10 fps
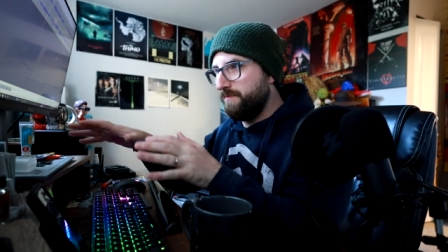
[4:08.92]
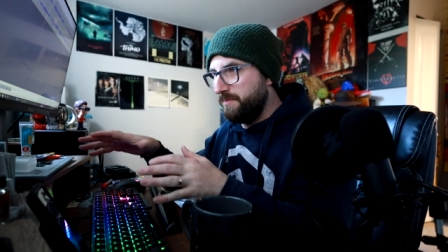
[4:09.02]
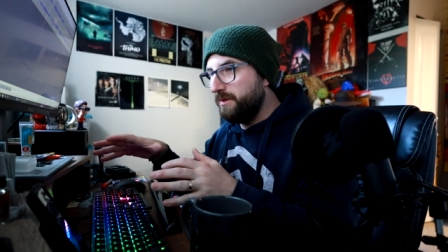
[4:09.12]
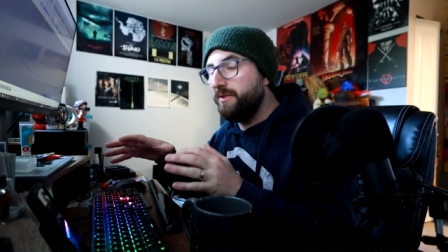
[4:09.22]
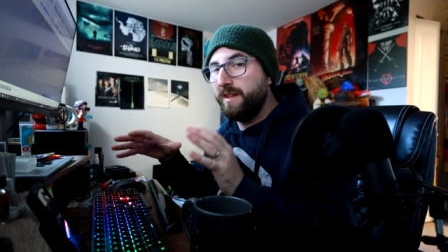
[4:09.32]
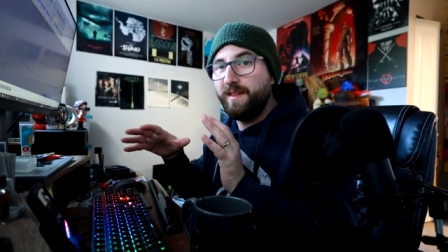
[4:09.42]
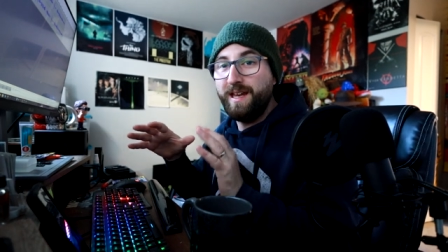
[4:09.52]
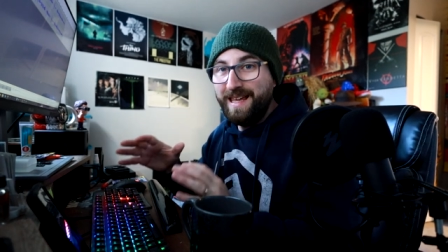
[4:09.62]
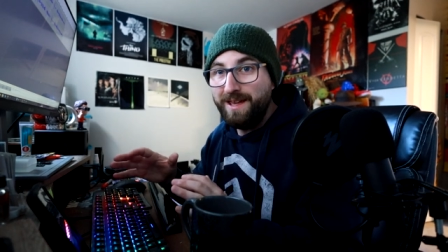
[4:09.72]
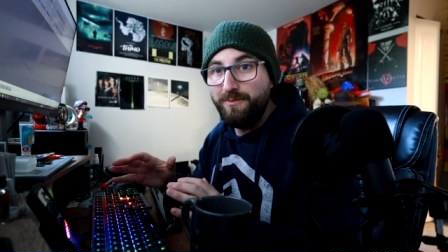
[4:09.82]
building that
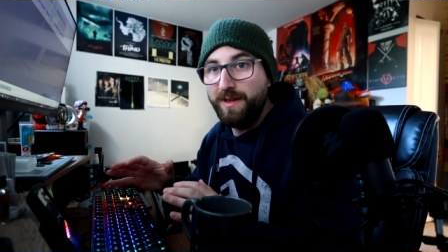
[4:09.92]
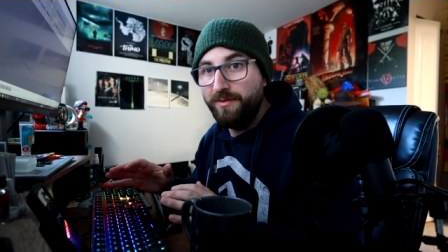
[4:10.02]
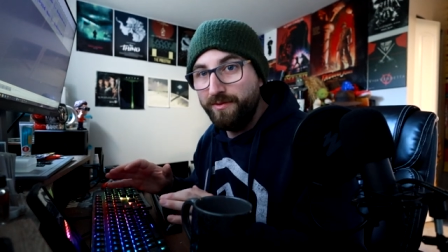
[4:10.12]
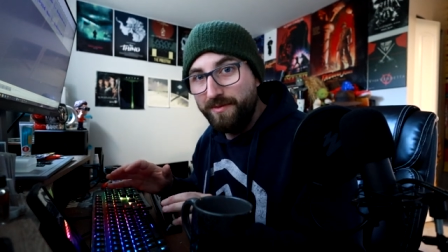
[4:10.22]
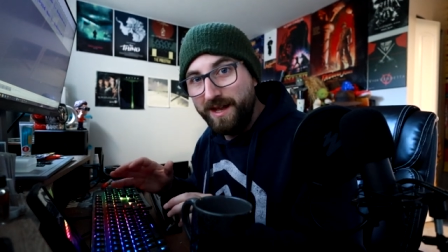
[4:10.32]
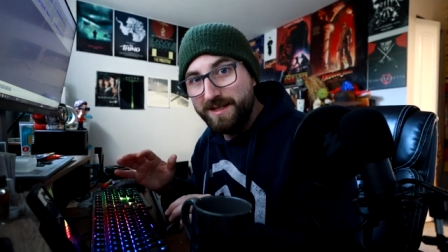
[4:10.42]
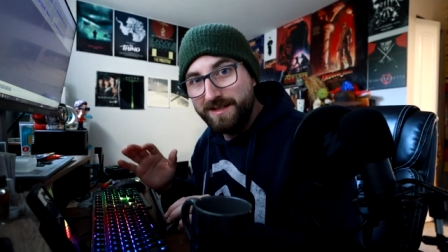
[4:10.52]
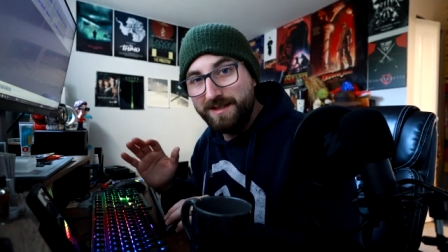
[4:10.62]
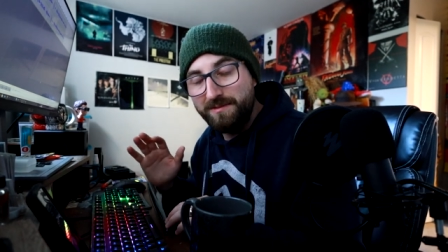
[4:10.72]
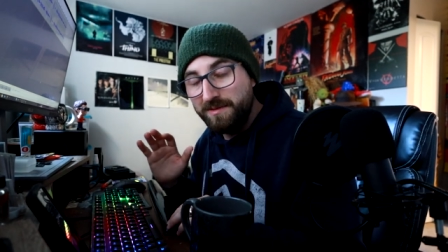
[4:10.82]
he went through, that
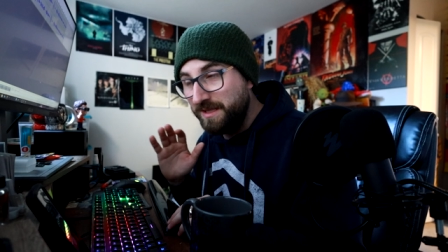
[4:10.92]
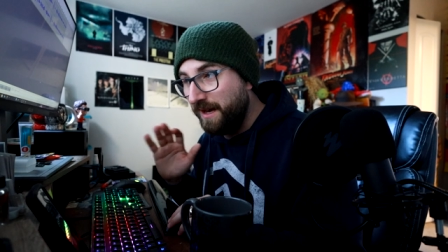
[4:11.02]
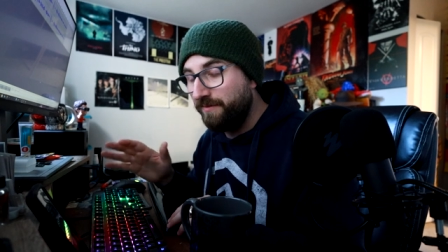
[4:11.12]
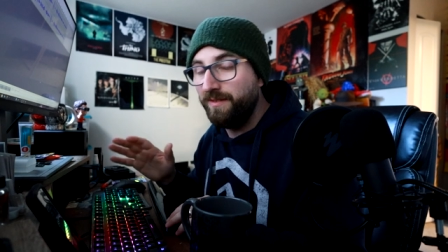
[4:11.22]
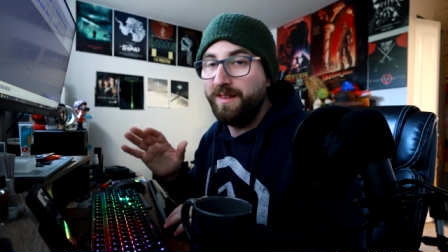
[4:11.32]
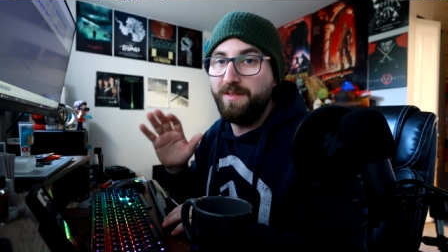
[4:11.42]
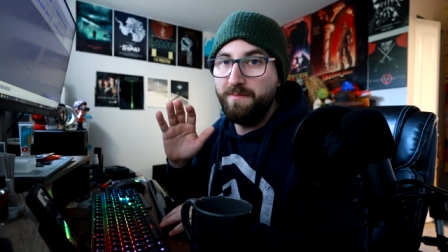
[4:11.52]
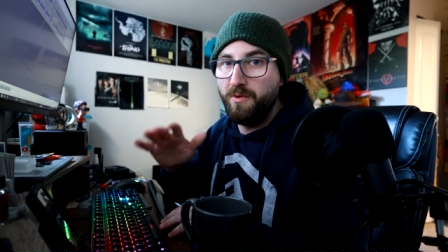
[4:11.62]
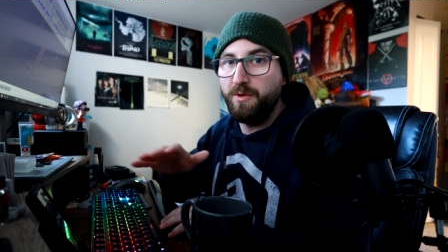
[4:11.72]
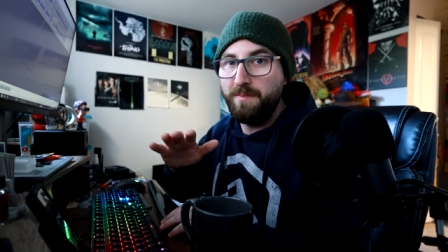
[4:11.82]
is definitely the
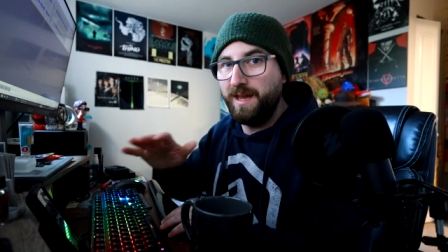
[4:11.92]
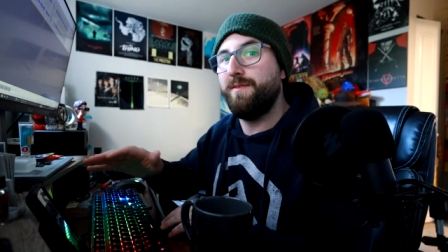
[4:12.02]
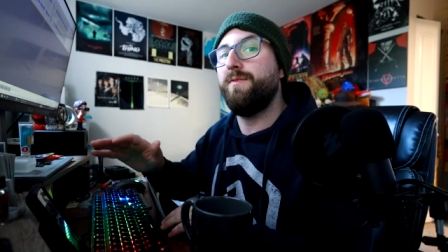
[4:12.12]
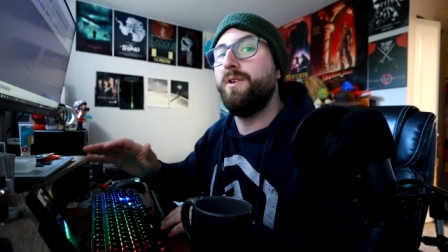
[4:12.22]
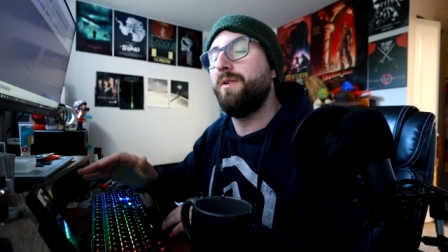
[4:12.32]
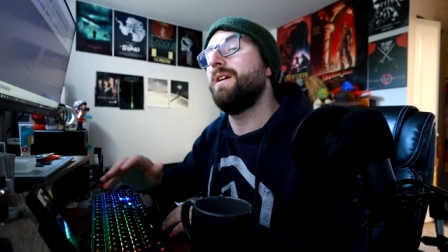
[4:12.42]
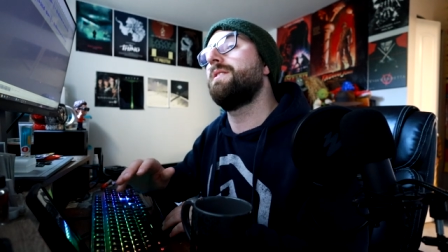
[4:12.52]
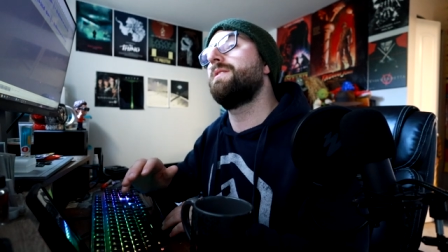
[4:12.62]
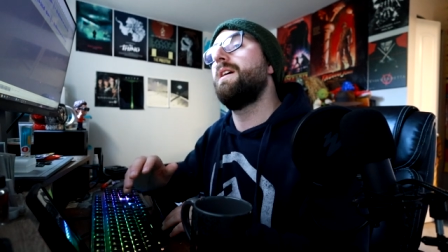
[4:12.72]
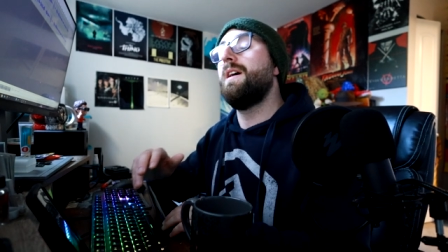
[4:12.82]
more main
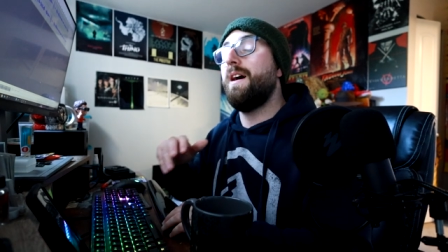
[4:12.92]
focus.